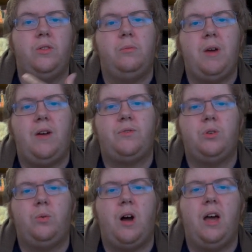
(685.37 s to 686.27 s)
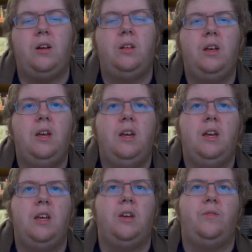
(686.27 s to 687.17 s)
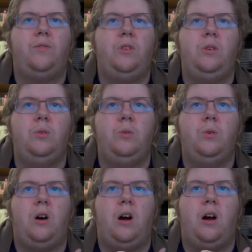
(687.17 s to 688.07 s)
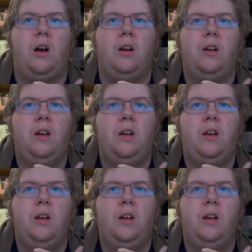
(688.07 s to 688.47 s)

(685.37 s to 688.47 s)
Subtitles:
of them after a while. If you are